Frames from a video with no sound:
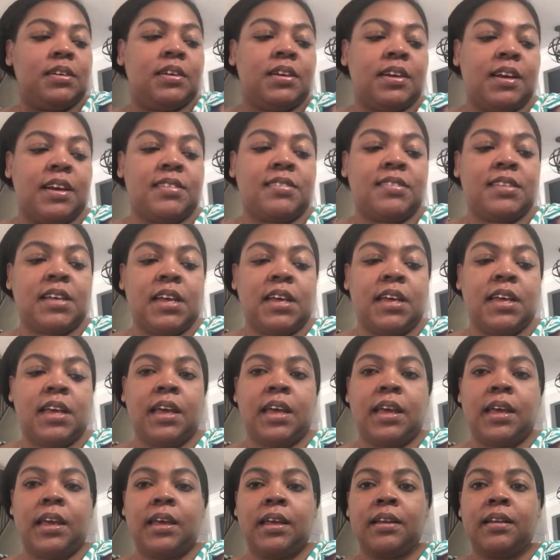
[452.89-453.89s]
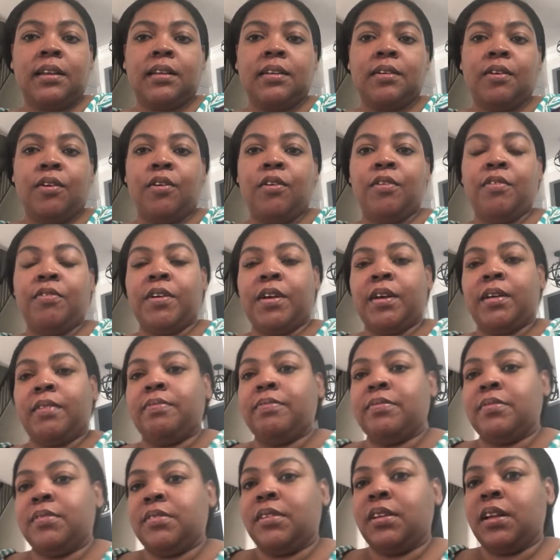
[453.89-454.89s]
Because again, over a
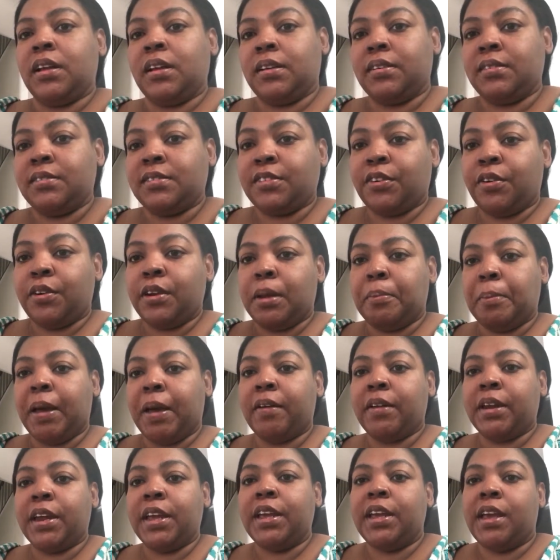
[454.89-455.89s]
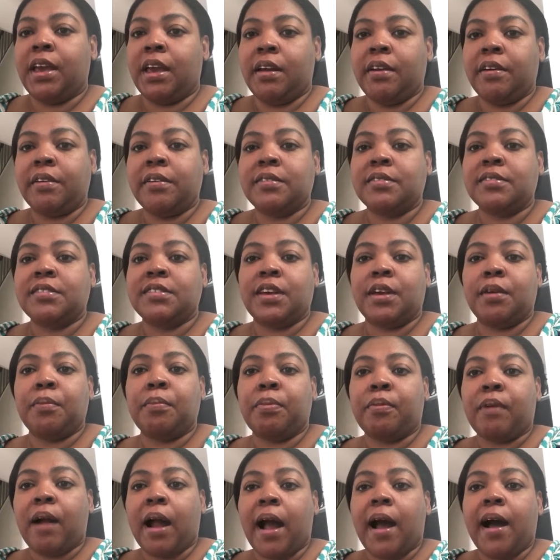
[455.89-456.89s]
certain amount of years, your
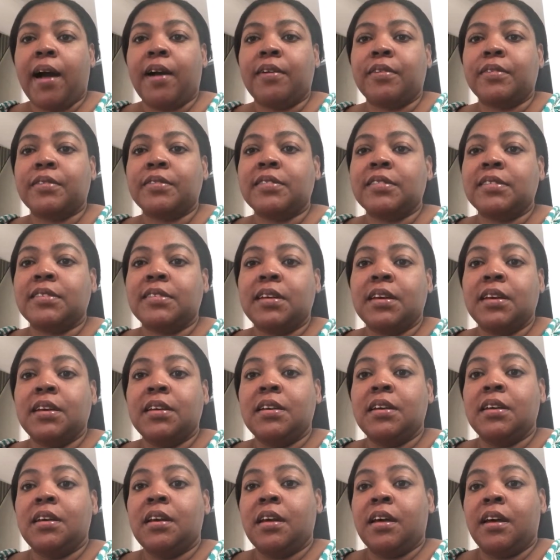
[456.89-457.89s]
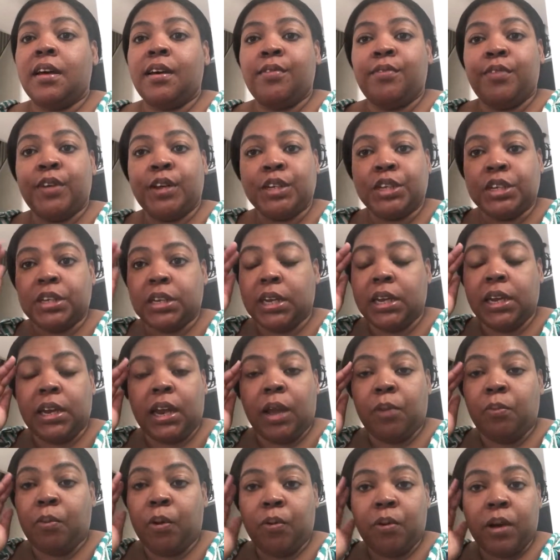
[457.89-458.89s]
brows, eventually
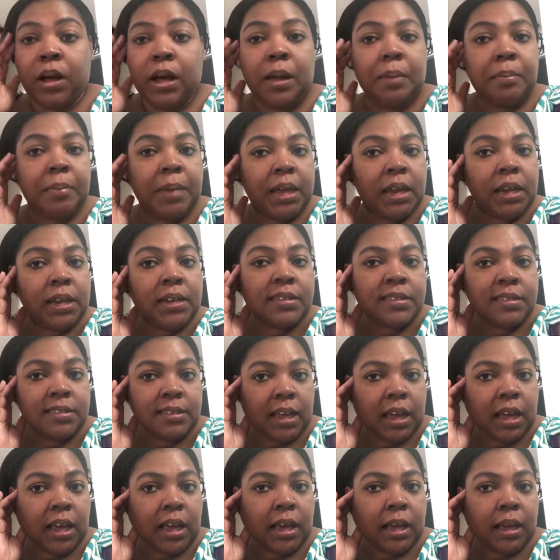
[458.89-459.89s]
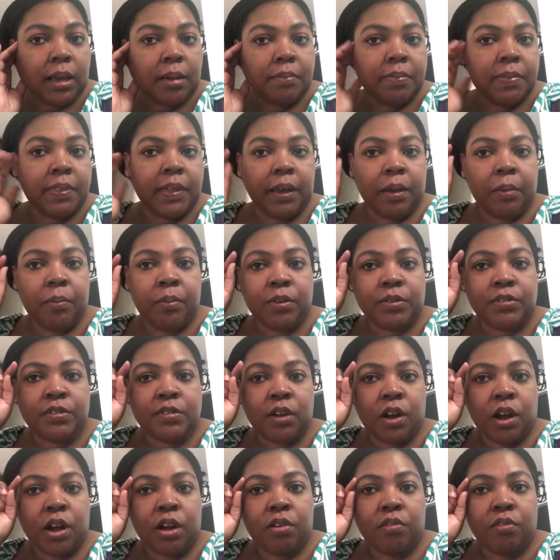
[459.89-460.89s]
they won't come in the same. They will
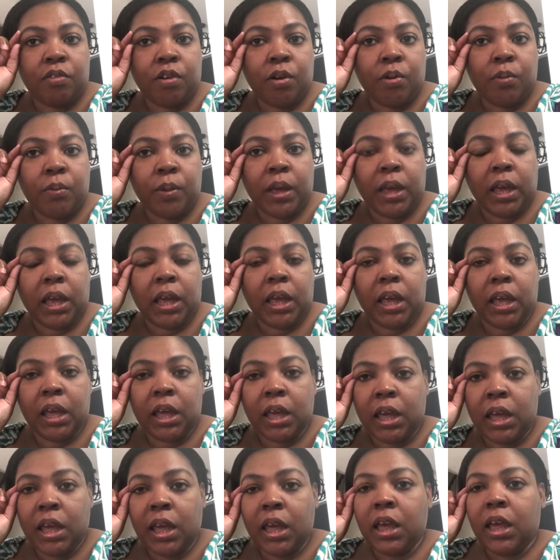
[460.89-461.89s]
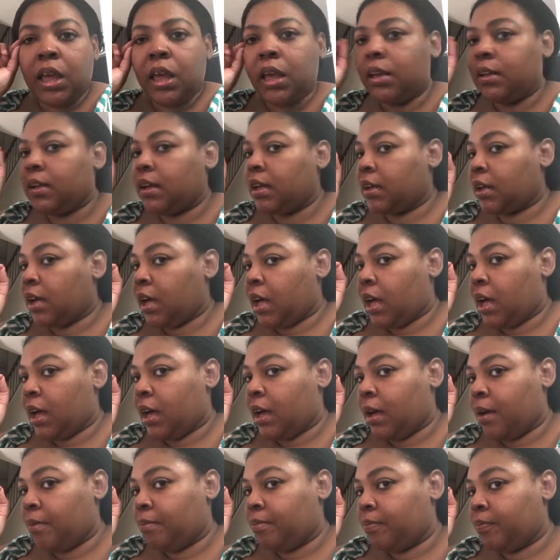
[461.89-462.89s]
start growing
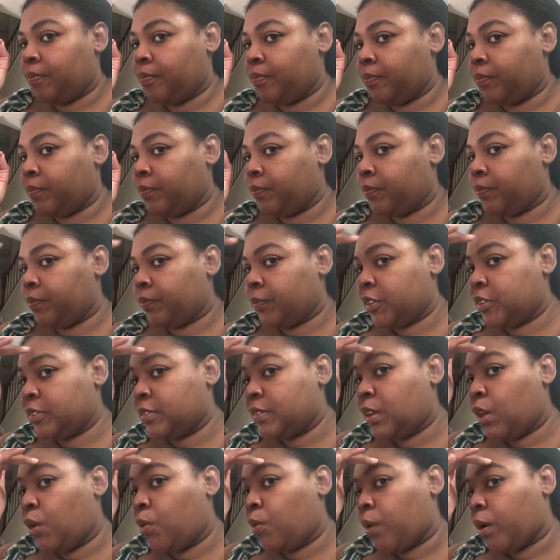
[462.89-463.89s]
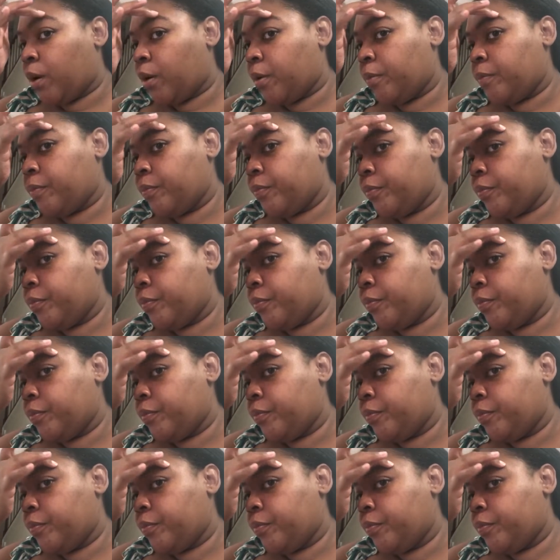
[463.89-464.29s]
um, slower.